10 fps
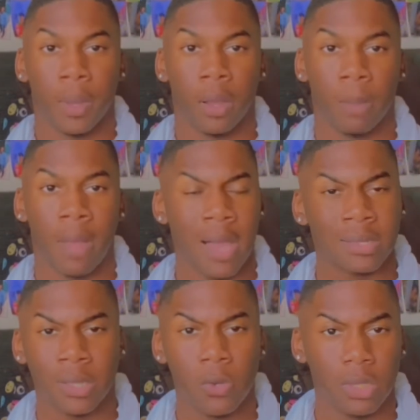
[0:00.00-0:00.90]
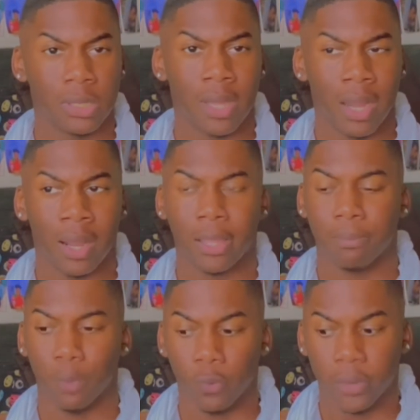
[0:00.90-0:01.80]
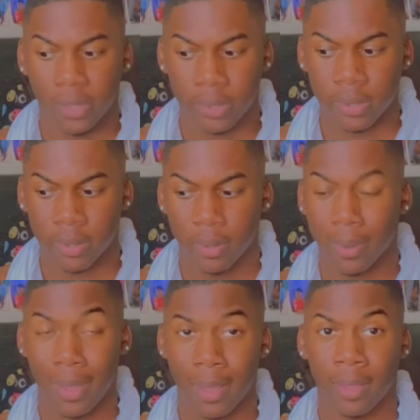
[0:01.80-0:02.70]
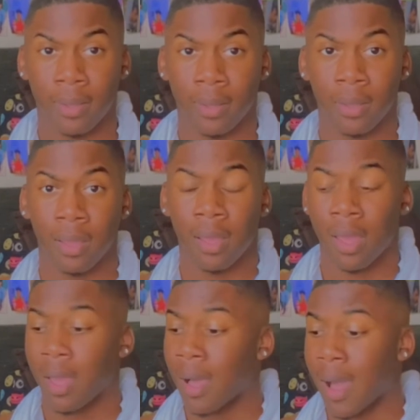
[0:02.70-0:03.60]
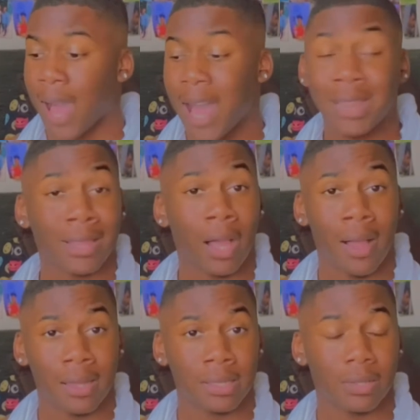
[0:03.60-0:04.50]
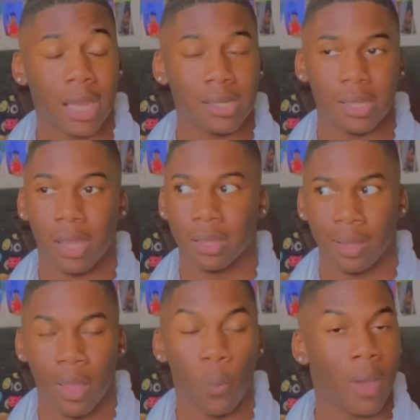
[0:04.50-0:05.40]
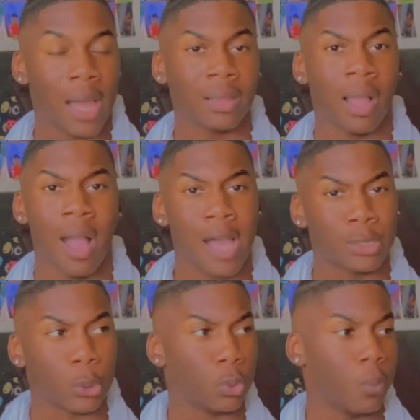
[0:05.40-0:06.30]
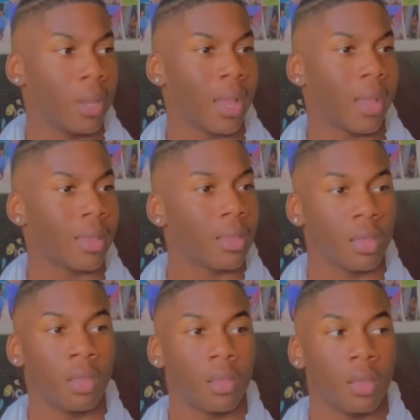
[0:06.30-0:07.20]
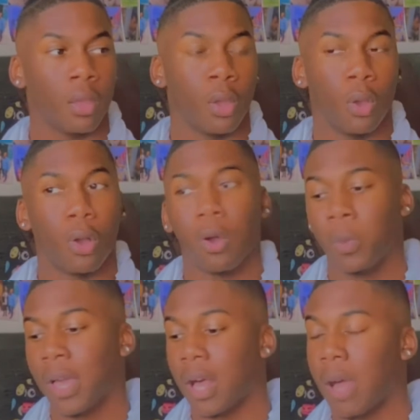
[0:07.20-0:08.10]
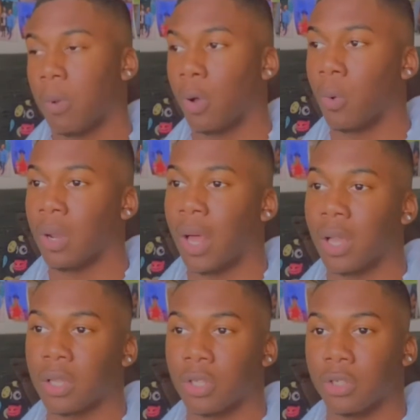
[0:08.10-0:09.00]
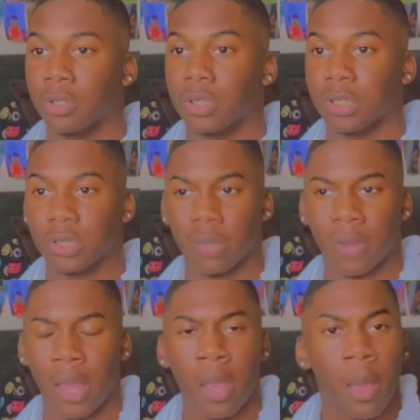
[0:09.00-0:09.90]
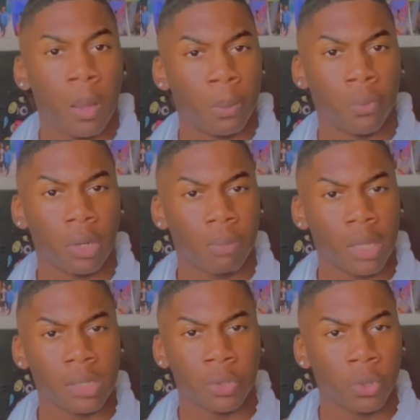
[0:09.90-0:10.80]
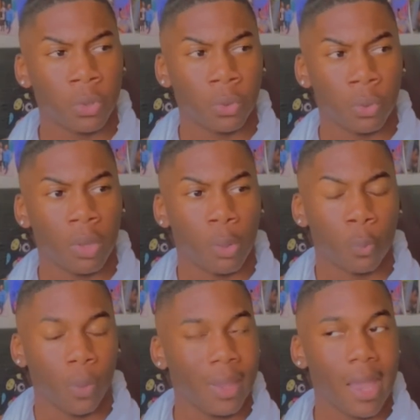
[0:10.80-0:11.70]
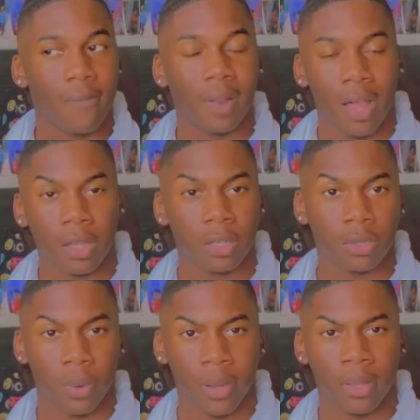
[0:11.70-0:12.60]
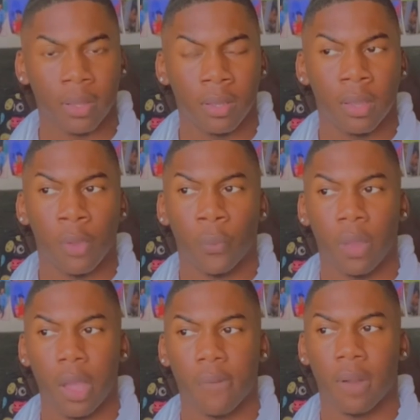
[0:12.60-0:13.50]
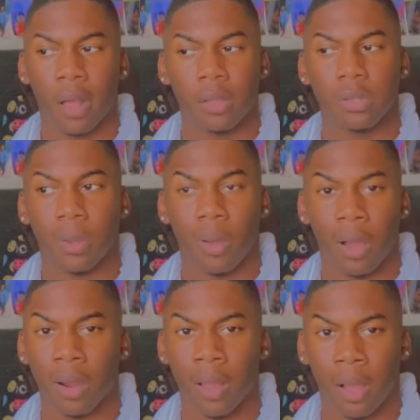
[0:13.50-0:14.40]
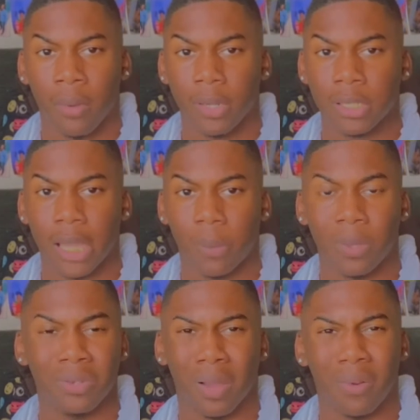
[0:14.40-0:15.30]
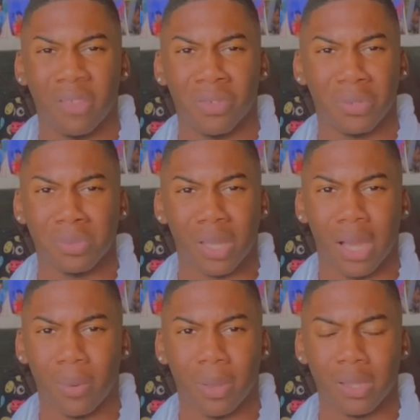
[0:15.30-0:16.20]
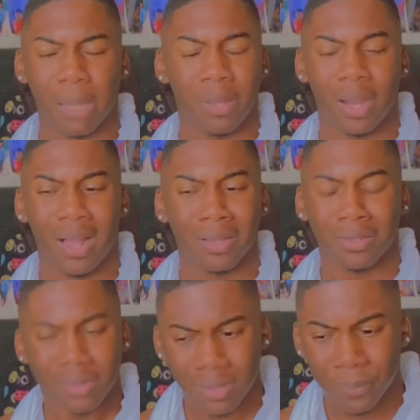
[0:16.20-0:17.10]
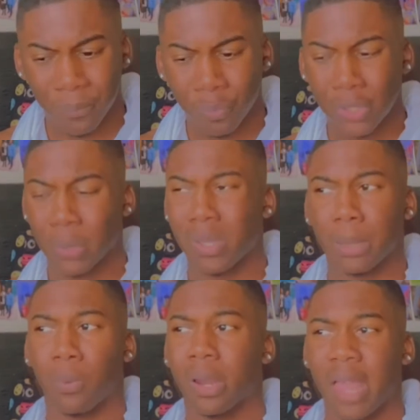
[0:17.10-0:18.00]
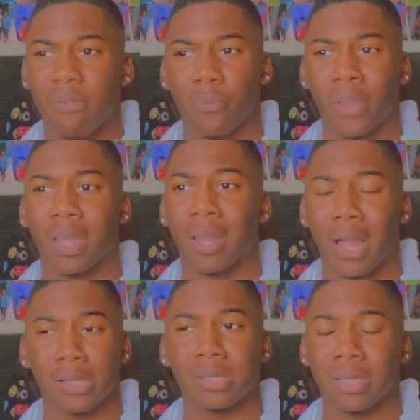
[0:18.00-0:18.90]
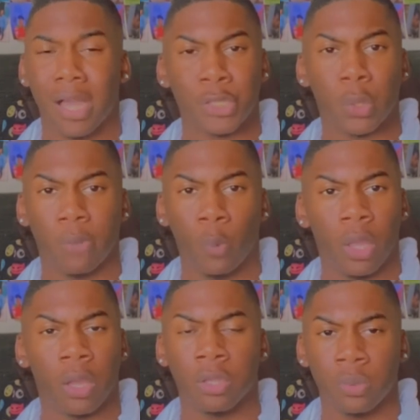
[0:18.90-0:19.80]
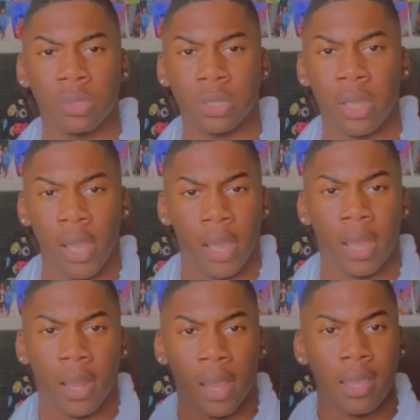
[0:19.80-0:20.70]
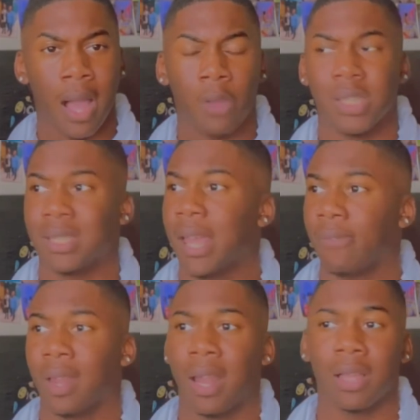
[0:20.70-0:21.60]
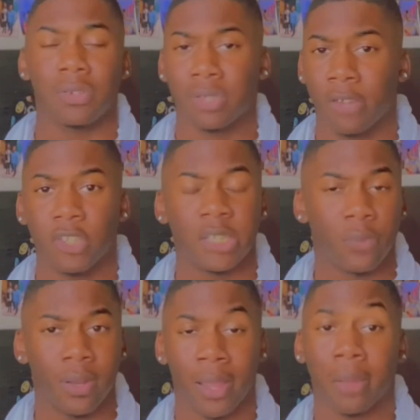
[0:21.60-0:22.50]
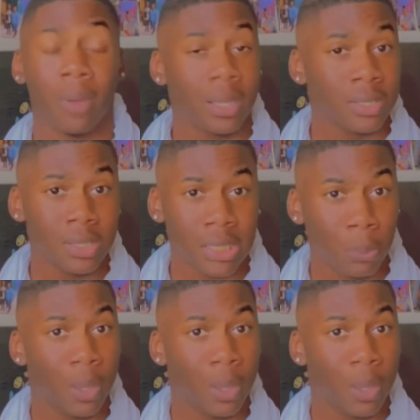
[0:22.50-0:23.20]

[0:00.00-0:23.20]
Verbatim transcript: um, high school is not like movies, okay? I thought high I said well, I thought high school could be like, oh, we got our own lockers and stuff like. Bro, my school we have lockers, right? We have lockers on all the hallways, and we don't even use the hallways. I mean the lockers. So what's the point of having freaking lockers in high school if we ain't gonna use it? Y'all just have the lockers there just for decorations, and we